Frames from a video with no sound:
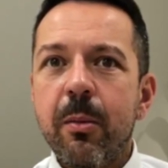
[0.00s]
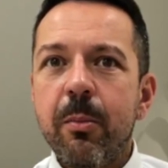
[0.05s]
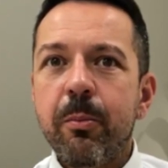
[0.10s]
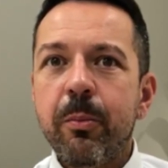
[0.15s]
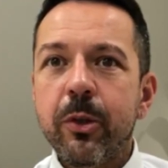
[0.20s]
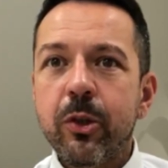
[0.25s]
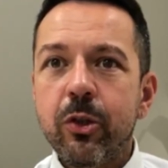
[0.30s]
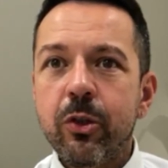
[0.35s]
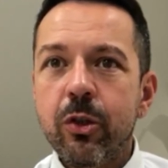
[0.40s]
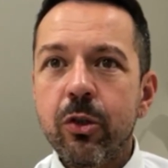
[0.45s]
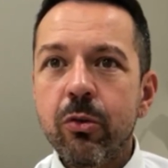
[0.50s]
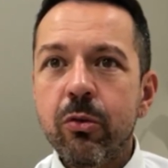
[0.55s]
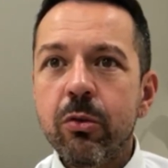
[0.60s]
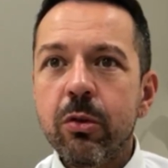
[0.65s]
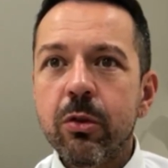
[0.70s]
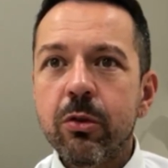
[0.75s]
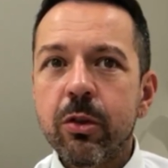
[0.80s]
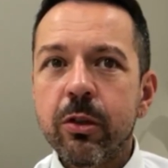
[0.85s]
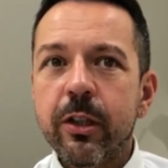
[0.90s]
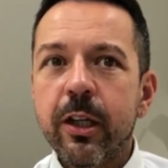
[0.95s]
but due
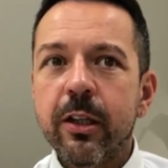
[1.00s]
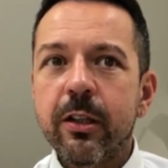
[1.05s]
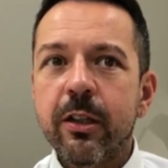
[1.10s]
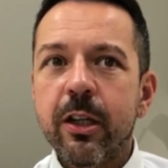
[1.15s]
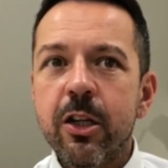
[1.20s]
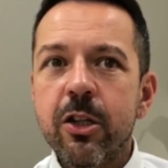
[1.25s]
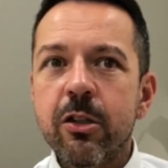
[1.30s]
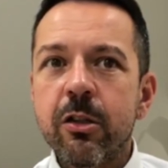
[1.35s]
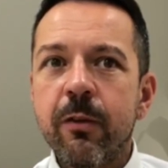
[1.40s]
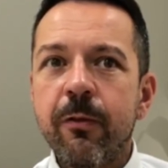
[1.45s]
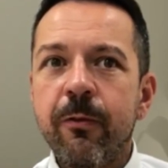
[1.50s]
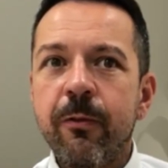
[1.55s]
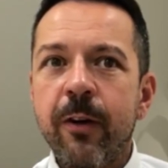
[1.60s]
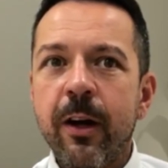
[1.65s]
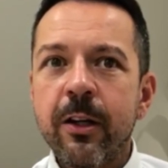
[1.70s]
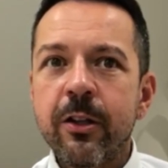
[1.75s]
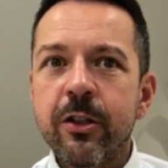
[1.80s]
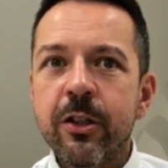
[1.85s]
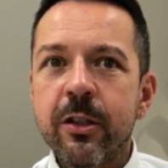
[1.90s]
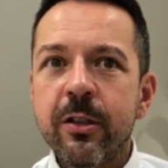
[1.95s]
to the additional
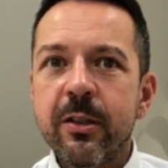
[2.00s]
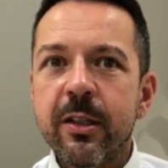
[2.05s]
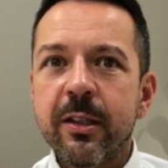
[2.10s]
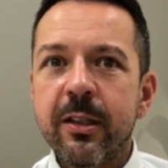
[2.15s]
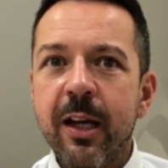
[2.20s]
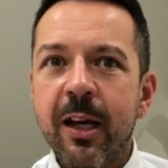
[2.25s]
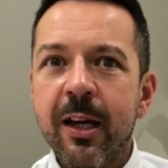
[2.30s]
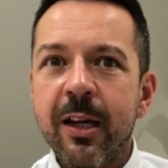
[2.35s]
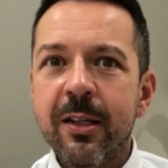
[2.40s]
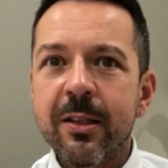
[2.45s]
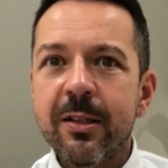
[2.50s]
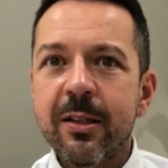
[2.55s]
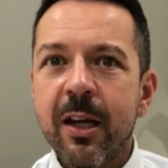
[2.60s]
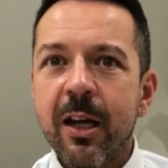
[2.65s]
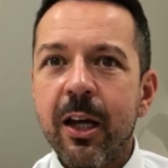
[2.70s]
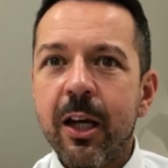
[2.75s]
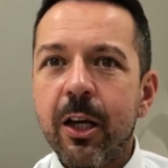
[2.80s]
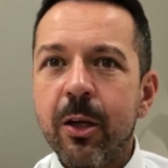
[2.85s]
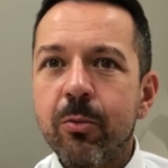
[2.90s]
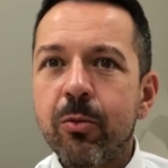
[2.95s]
functions it has,
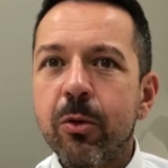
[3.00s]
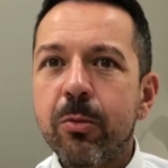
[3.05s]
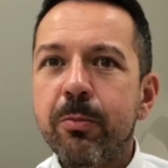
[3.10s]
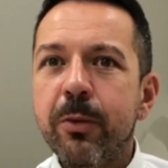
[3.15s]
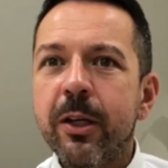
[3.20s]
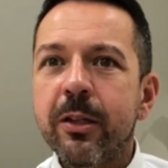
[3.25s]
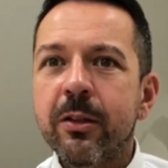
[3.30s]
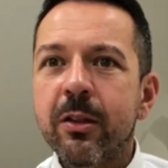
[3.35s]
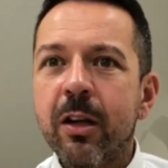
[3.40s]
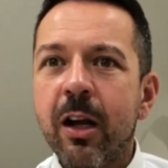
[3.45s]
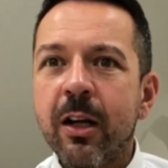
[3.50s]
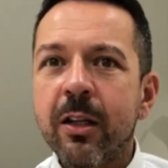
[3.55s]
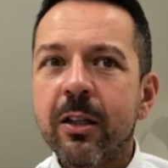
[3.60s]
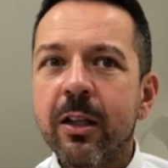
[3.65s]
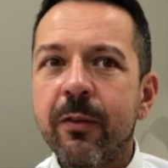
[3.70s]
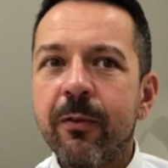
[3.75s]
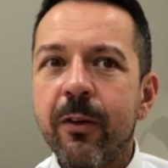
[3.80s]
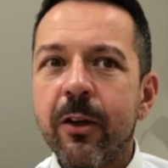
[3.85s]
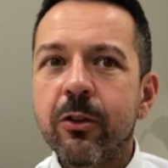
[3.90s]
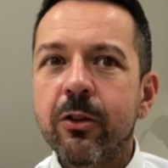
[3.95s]
it would be
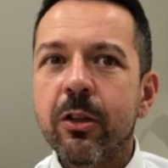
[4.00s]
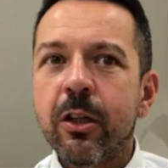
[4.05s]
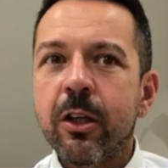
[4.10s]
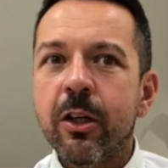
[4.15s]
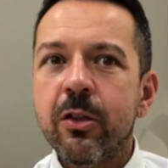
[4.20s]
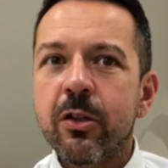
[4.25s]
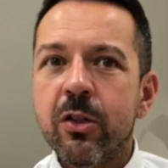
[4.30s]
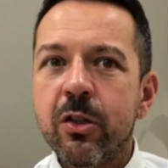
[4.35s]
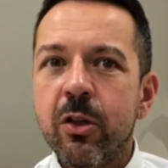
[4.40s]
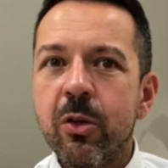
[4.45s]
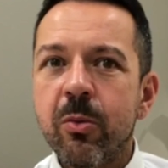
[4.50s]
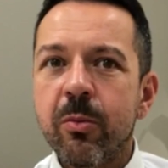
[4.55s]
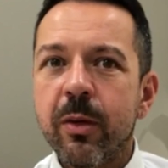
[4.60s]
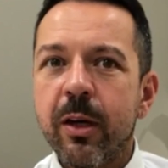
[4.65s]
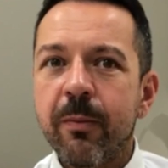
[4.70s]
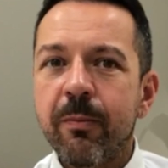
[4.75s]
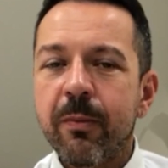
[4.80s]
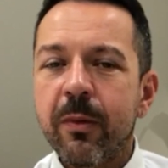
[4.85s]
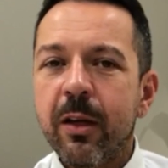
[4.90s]
attractive to the consumer.